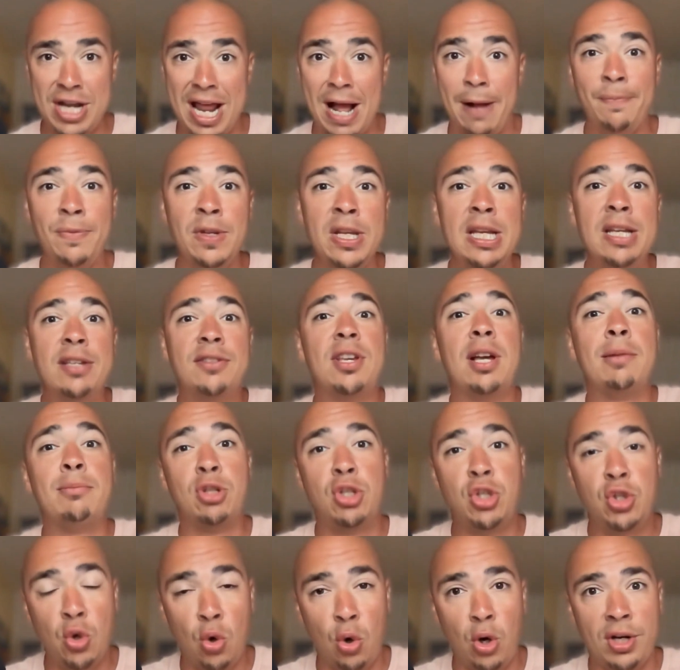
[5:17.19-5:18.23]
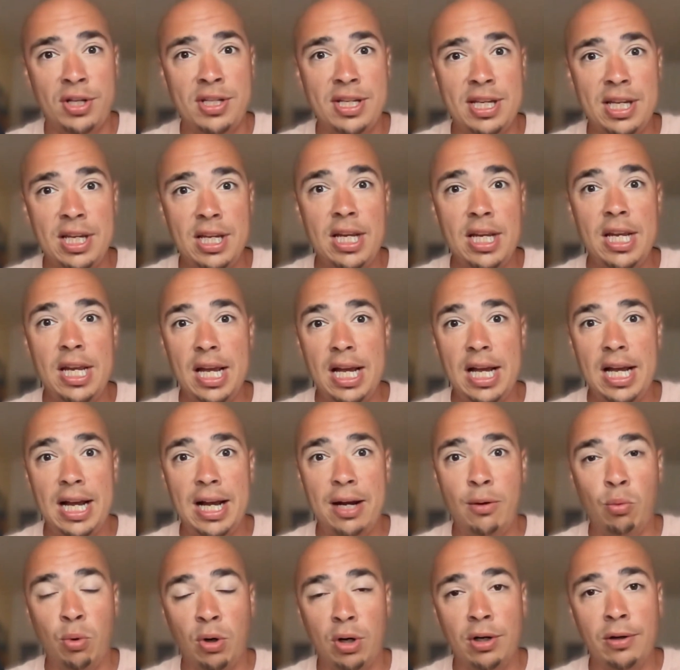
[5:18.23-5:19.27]
Now, some shorts
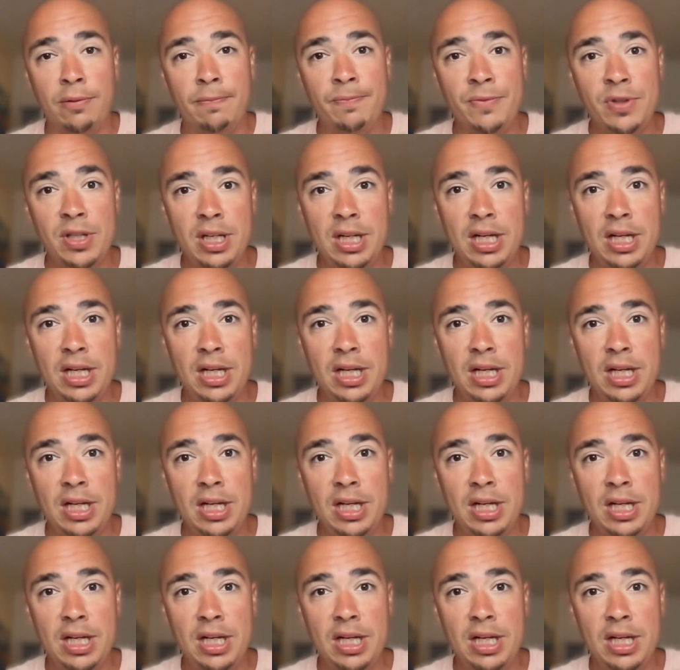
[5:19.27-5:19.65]
uh, were,